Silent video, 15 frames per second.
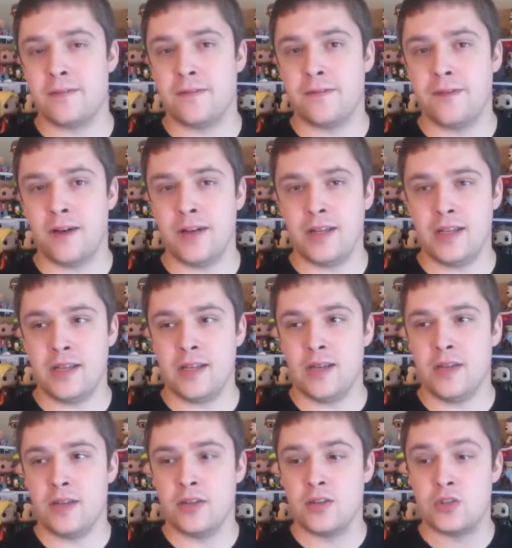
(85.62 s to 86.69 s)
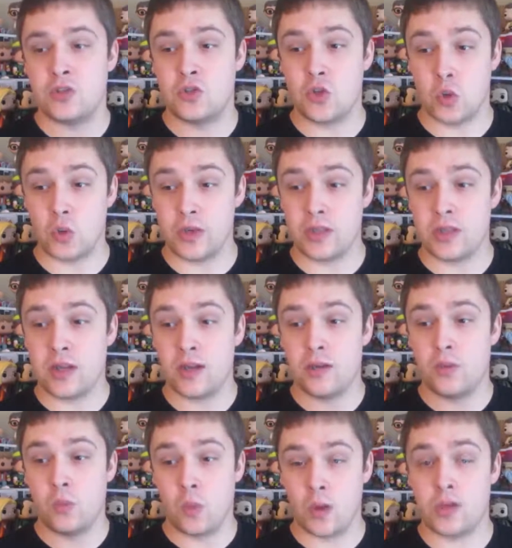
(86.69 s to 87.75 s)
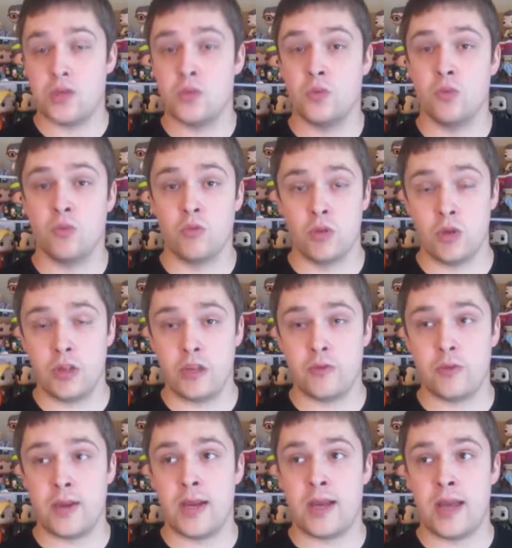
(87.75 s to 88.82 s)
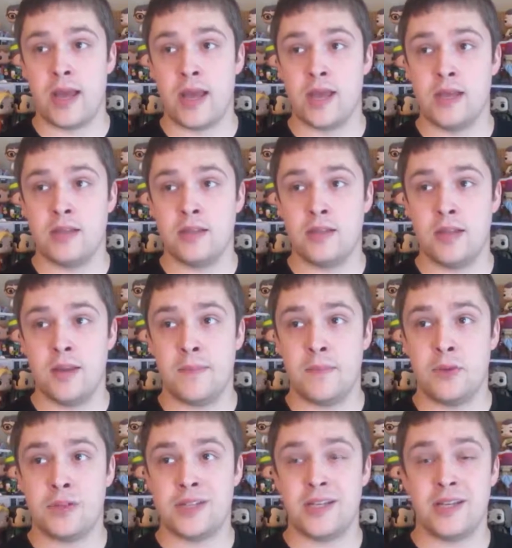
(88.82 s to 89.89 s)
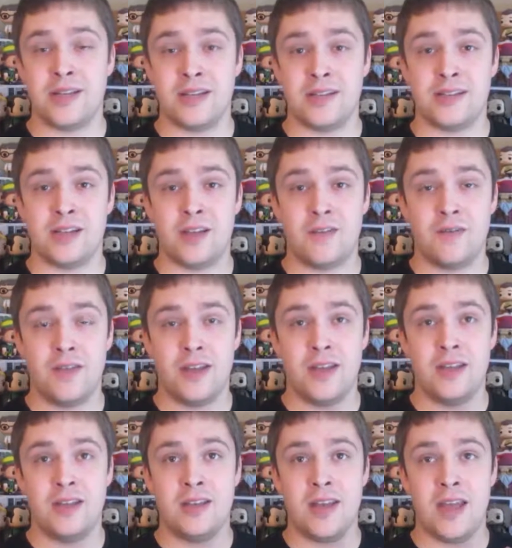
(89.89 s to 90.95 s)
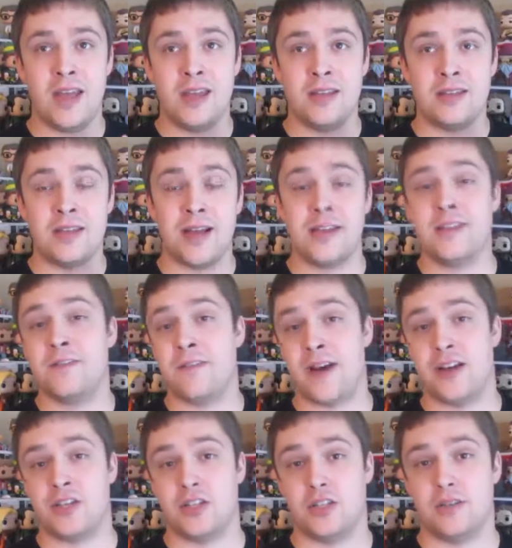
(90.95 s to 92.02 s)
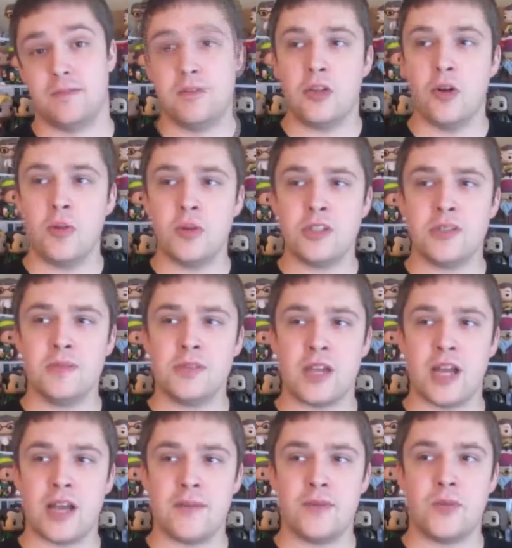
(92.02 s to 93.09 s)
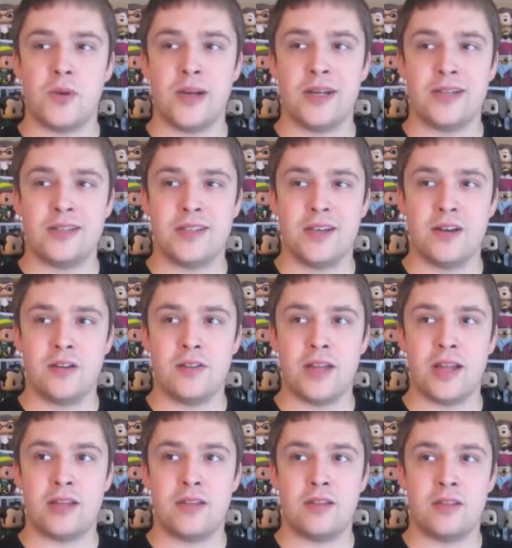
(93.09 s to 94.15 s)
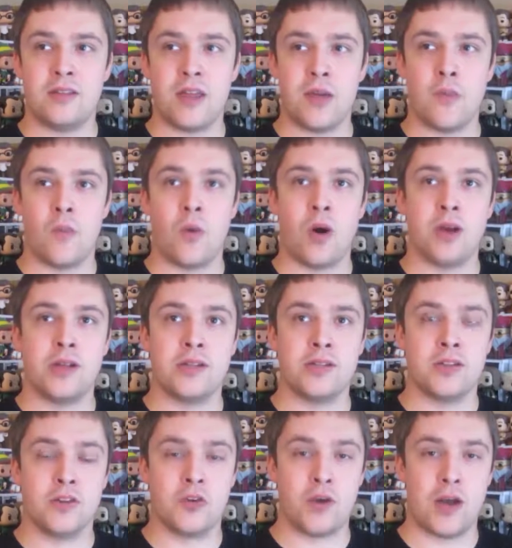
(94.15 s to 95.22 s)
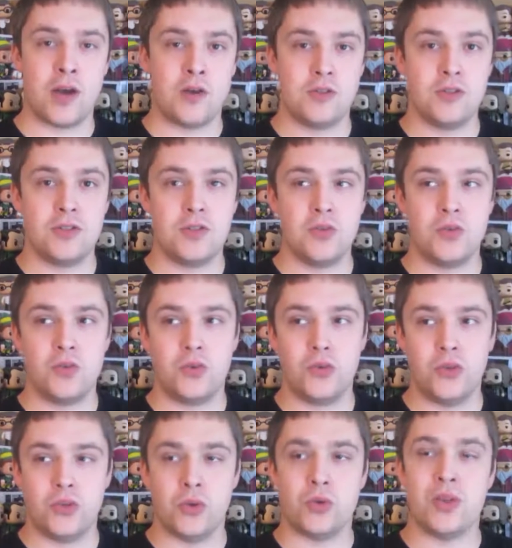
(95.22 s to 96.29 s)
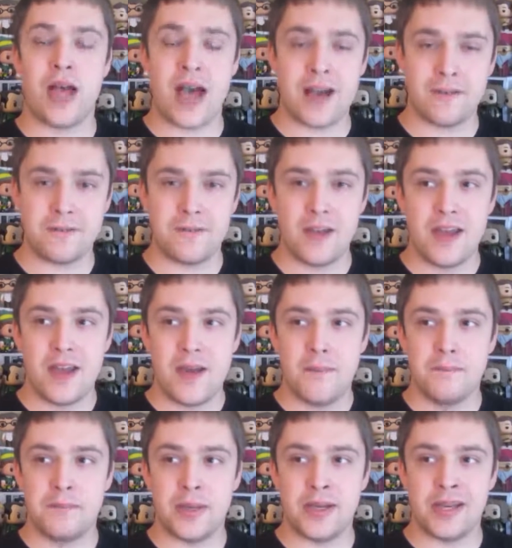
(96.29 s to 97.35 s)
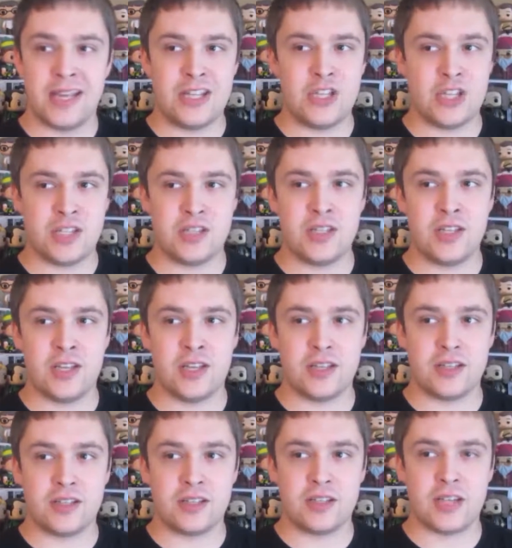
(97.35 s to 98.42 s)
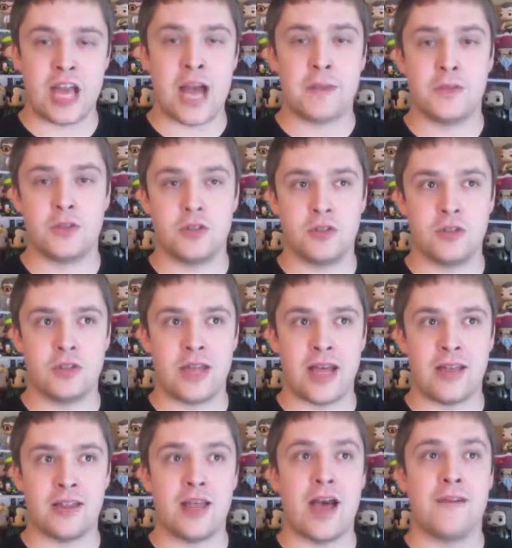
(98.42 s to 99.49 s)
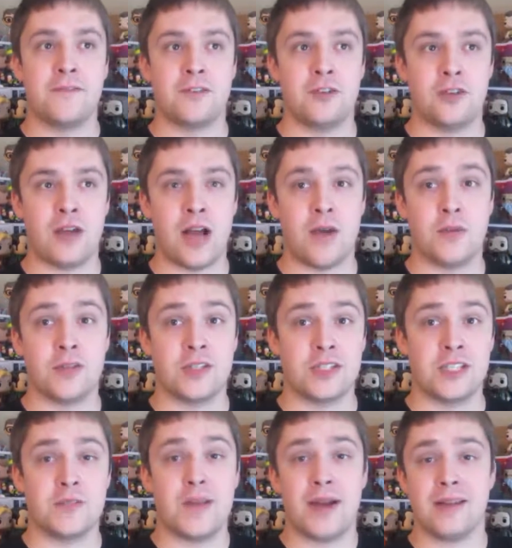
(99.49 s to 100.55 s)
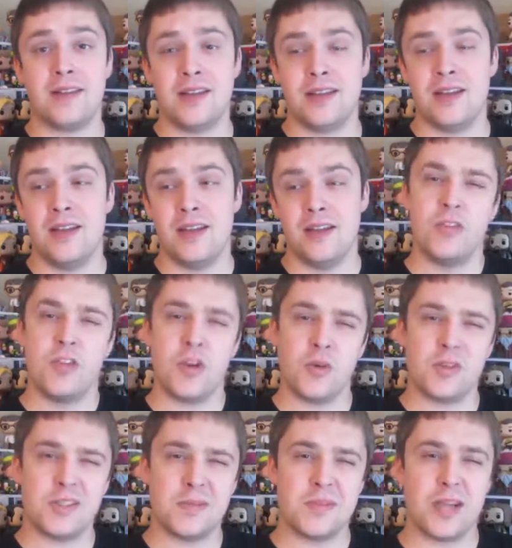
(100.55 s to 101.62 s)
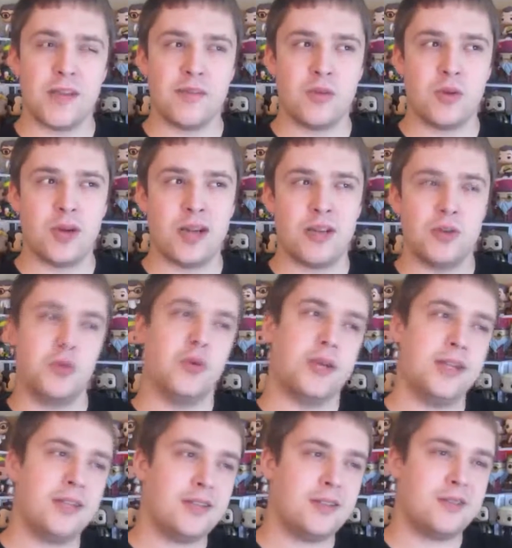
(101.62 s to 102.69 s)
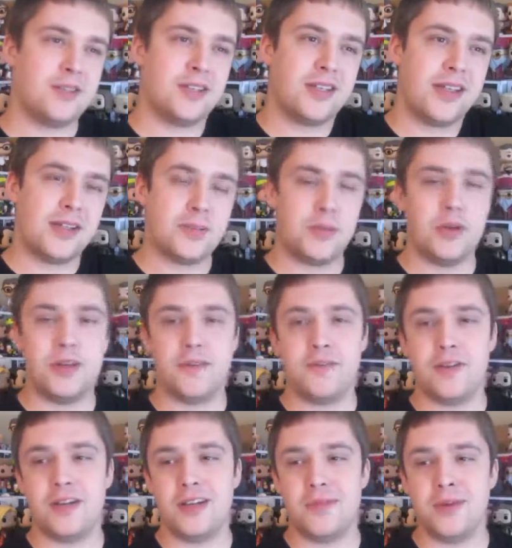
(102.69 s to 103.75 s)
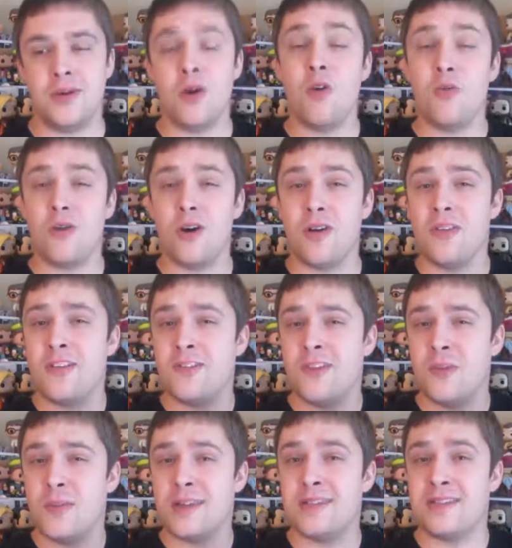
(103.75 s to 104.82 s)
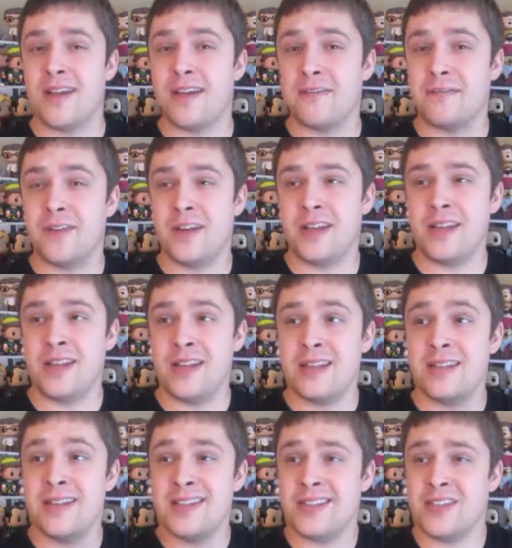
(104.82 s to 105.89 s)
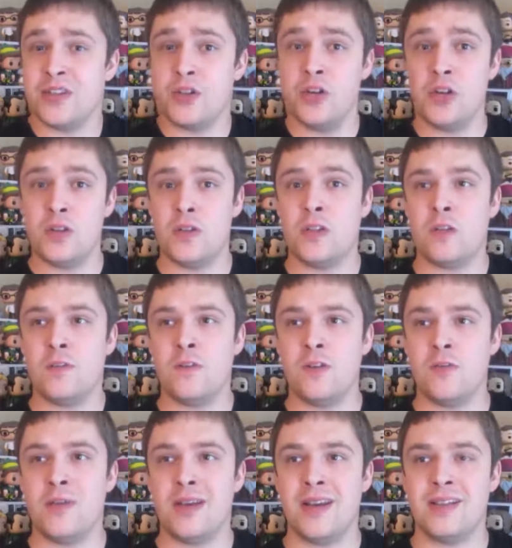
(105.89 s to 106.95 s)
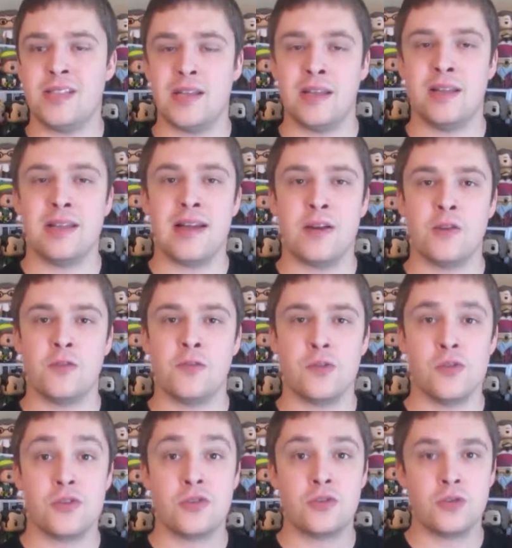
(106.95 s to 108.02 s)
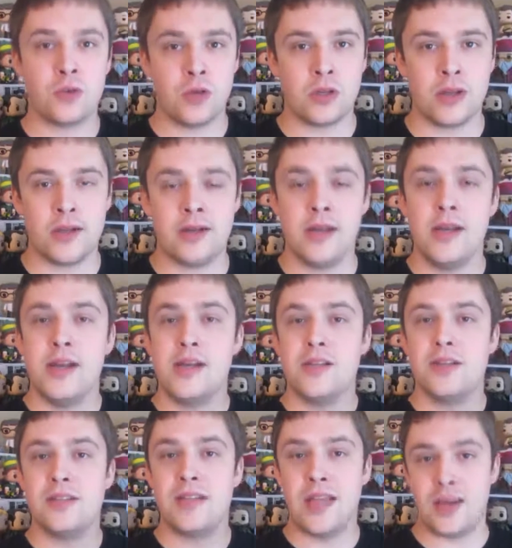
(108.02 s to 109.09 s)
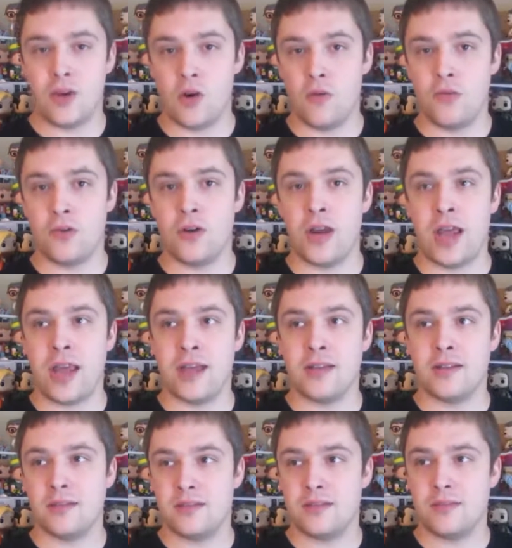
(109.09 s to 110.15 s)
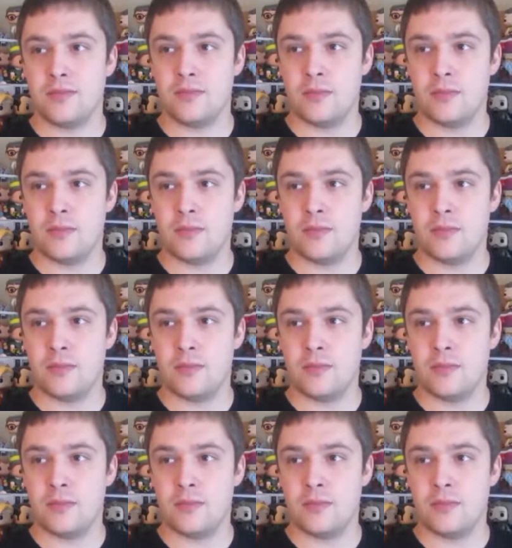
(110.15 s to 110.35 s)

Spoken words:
funny, the storyline was really great and it presented itself in a nice fashion. There were some times where I could tell that they wanted the crowd to, laugh, but it just didn't capture that laughter I was expecting. There were some times where I grinned and I was like, that's pretty funny, but overall this film is not funny, and it doesn't hurt this film because it allows for the storyline to take over and,